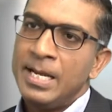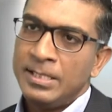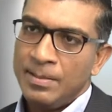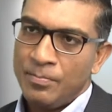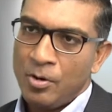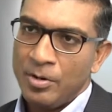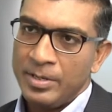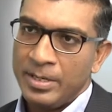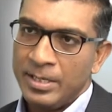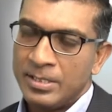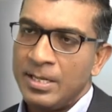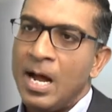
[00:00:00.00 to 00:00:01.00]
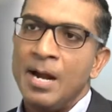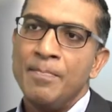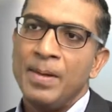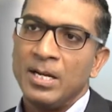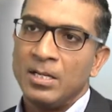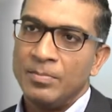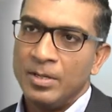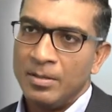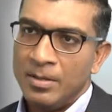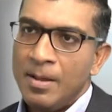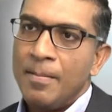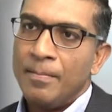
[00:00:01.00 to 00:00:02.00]
case in point is the
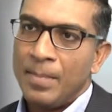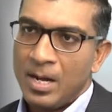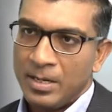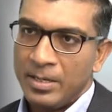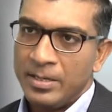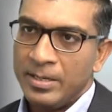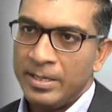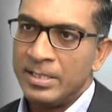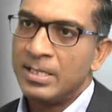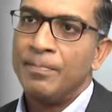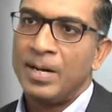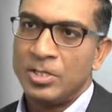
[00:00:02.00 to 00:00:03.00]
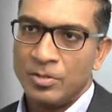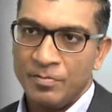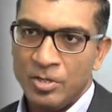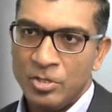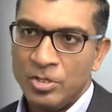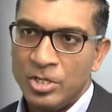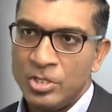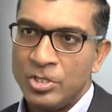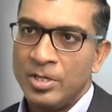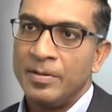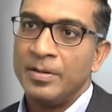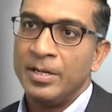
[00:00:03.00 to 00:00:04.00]
unbankable market in some parts of
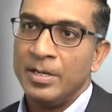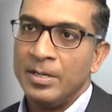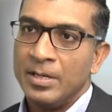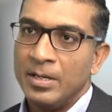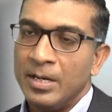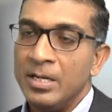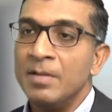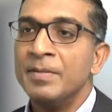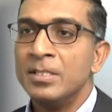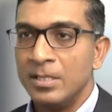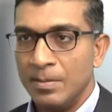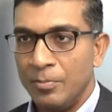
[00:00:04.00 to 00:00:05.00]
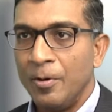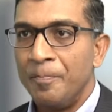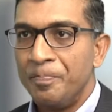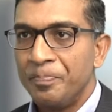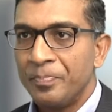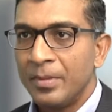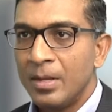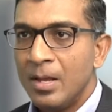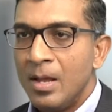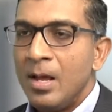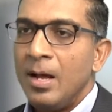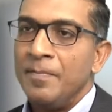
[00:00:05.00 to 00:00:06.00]
Indonesia, India, and even Singapore.
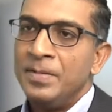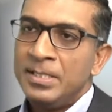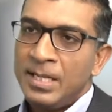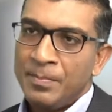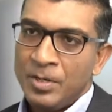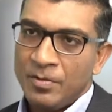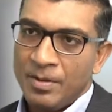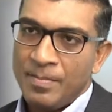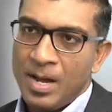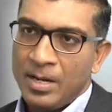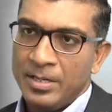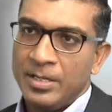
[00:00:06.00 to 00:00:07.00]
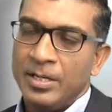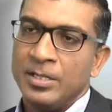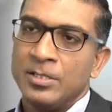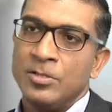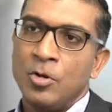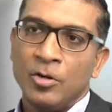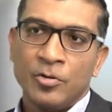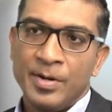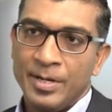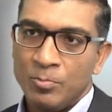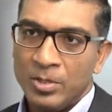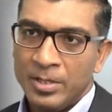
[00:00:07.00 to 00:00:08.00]
This segment of the market is not
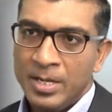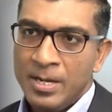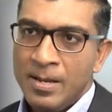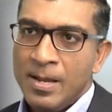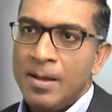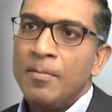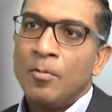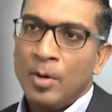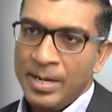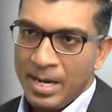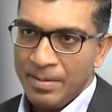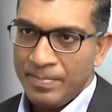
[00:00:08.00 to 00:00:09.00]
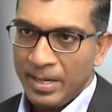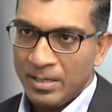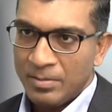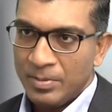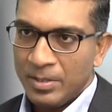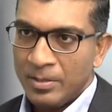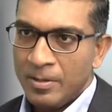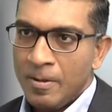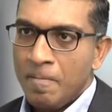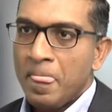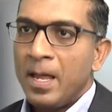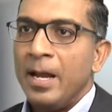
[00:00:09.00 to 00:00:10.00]
creditworthy, quite unbankable,
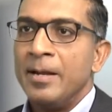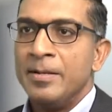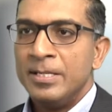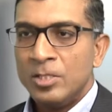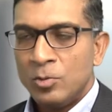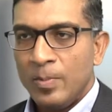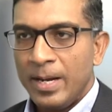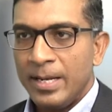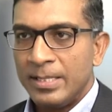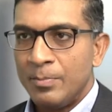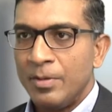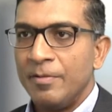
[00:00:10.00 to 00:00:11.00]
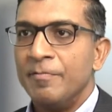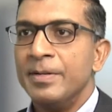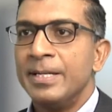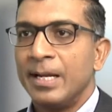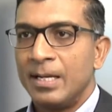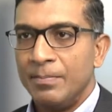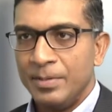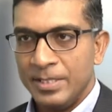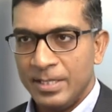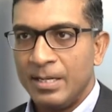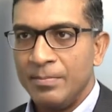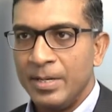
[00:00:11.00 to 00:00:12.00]
and this is where some of the fintech
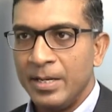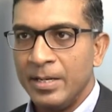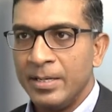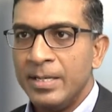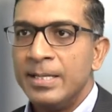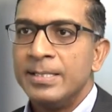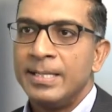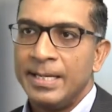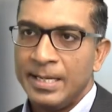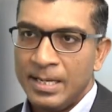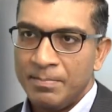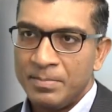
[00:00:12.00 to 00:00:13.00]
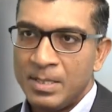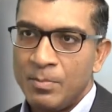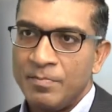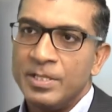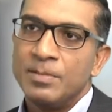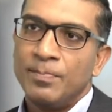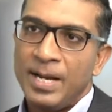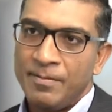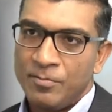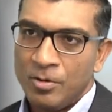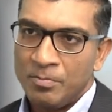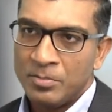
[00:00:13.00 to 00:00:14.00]
companies are coming in, setting up some of these
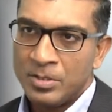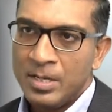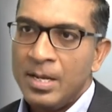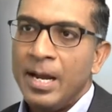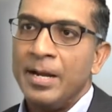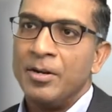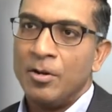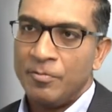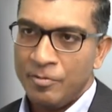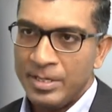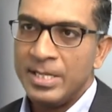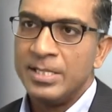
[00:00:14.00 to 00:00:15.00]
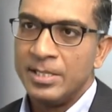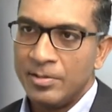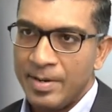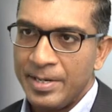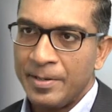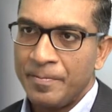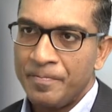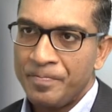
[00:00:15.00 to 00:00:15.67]
platforms and offering easy credit.